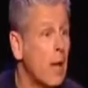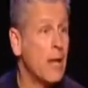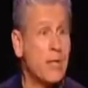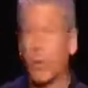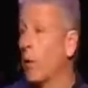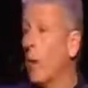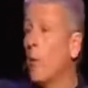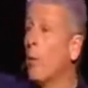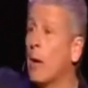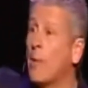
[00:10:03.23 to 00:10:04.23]
I said, well, I'm
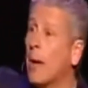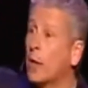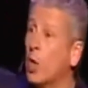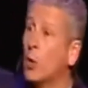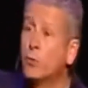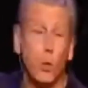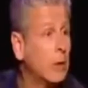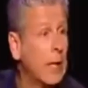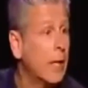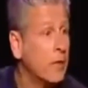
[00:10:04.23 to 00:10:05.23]
on my way back home to
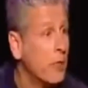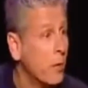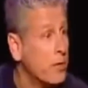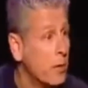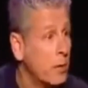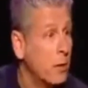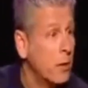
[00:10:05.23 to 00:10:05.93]
Atlanta, Georgia.